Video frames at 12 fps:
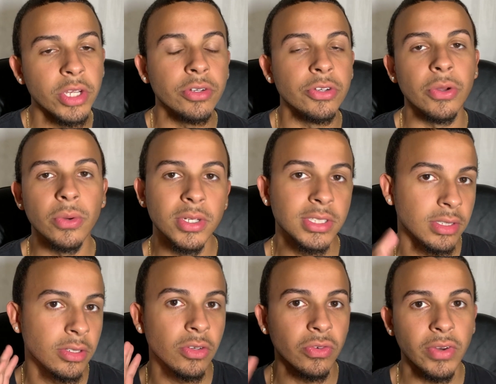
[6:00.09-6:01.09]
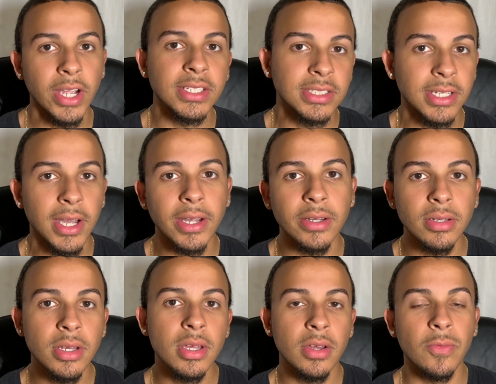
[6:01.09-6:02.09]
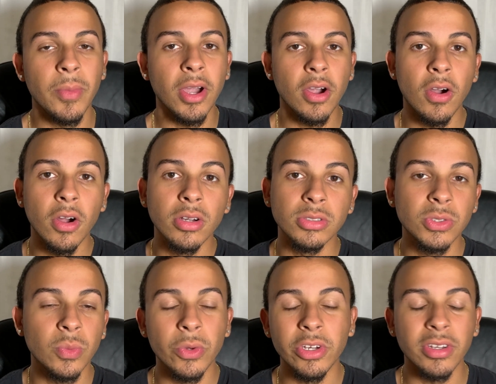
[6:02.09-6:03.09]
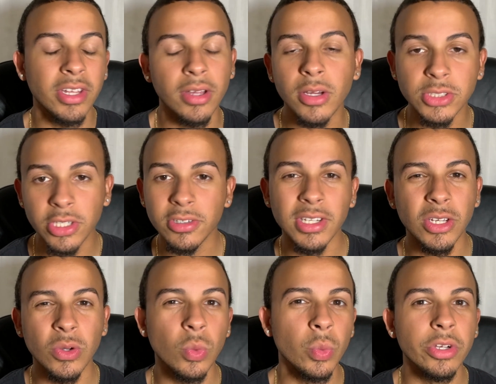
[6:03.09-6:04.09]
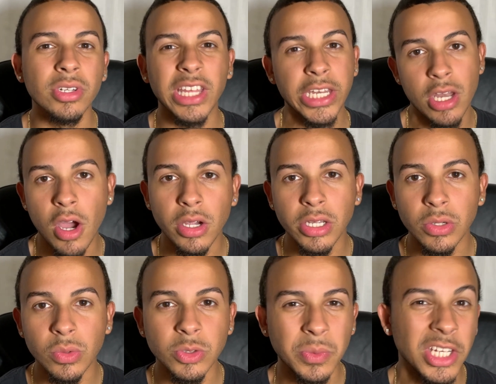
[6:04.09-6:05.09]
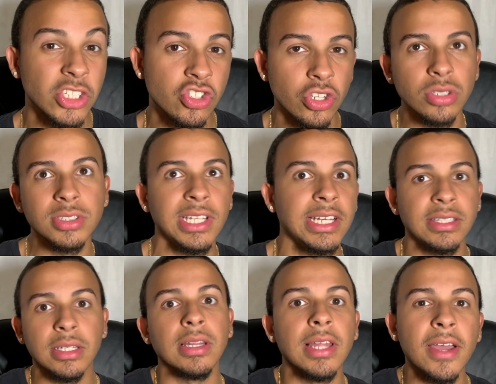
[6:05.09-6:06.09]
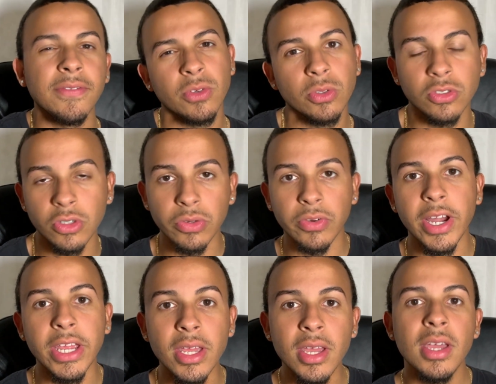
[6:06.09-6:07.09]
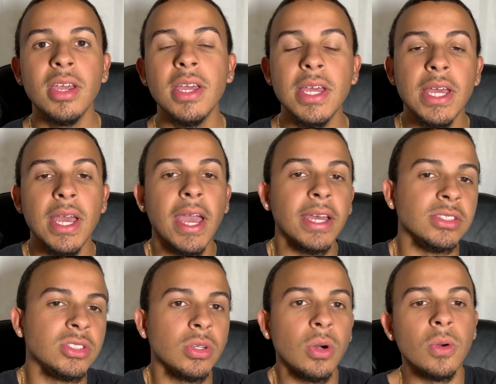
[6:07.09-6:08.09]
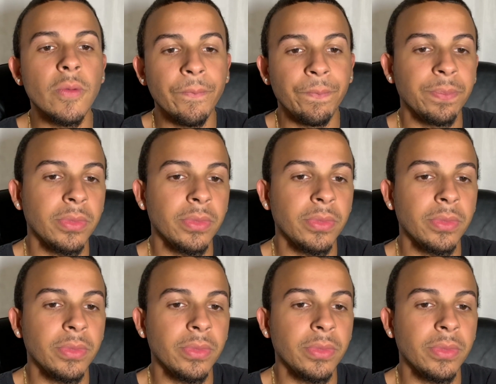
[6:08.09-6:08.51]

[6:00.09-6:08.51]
weird noise on the right side of my car. I was hearing like a weird like knocking noise when I turned to like the left or to the right. And so